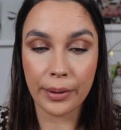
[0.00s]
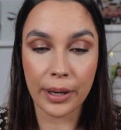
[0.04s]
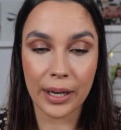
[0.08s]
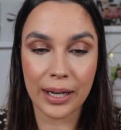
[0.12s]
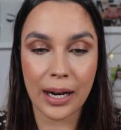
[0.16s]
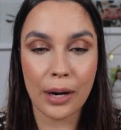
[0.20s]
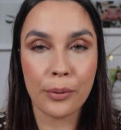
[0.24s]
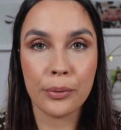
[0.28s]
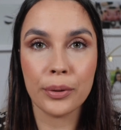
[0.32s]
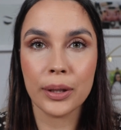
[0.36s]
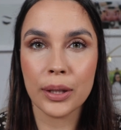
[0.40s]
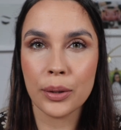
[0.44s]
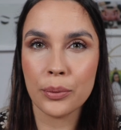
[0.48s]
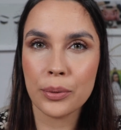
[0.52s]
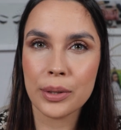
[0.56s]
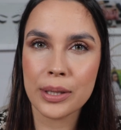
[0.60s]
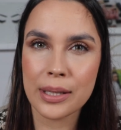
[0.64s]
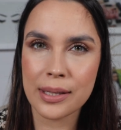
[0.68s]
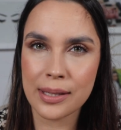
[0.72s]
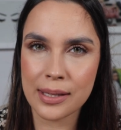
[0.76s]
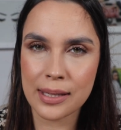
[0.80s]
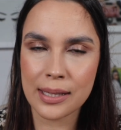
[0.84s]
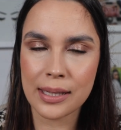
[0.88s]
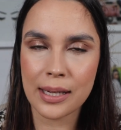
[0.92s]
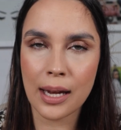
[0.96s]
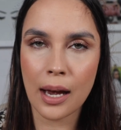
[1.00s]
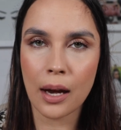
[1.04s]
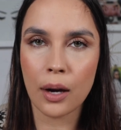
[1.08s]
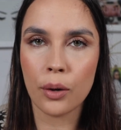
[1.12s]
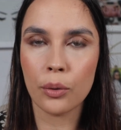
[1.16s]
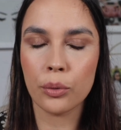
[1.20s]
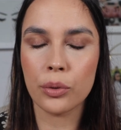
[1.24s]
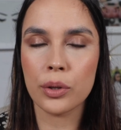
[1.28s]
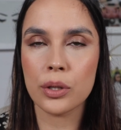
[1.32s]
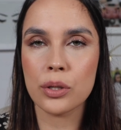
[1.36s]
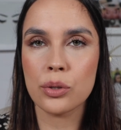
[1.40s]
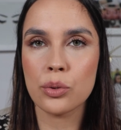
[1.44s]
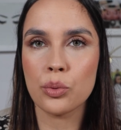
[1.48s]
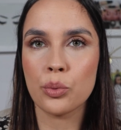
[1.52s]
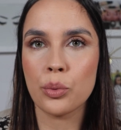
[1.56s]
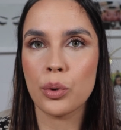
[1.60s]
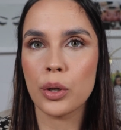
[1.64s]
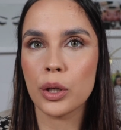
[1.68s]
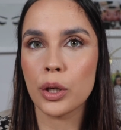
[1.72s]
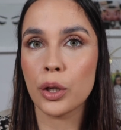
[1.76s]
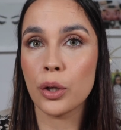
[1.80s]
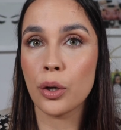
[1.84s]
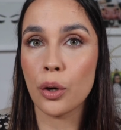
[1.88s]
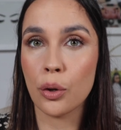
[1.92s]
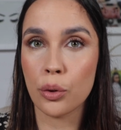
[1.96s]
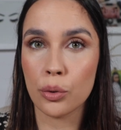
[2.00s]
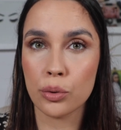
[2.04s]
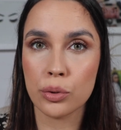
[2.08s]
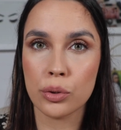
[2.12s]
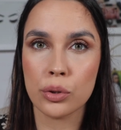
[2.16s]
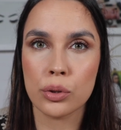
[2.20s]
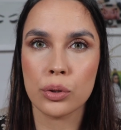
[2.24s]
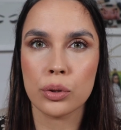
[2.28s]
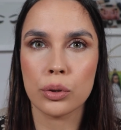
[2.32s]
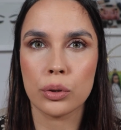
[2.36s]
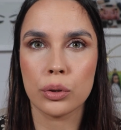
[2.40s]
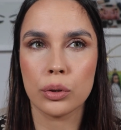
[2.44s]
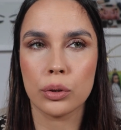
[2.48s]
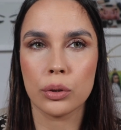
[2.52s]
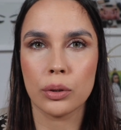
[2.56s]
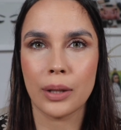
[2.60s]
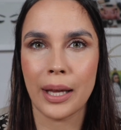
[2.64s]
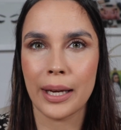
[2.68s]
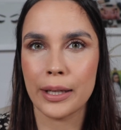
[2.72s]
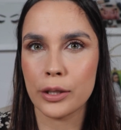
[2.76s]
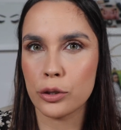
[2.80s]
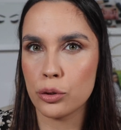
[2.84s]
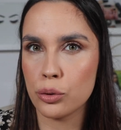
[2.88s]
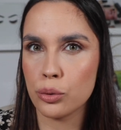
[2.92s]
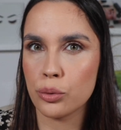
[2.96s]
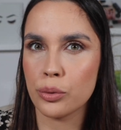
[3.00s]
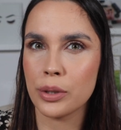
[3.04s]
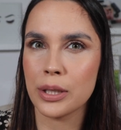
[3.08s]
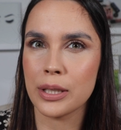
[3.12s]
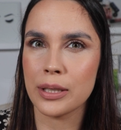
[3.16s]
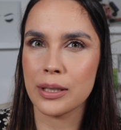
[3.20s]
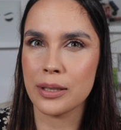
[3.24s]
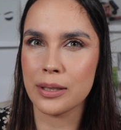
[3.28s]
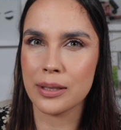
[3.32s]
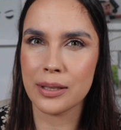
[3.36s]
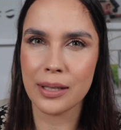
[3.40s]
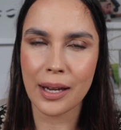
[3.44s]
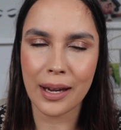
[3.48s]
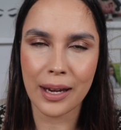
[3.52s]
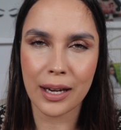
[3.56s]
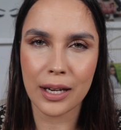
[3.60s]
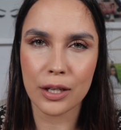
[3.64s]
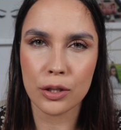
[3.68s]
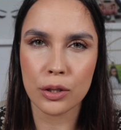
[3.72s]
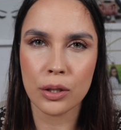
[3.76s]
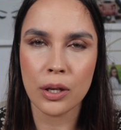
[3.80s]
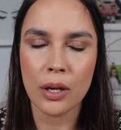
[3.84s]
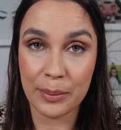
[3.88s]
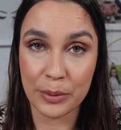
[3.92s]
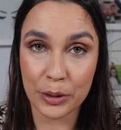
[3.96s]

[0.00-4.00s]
but I really want to see how this one goes, like during the day.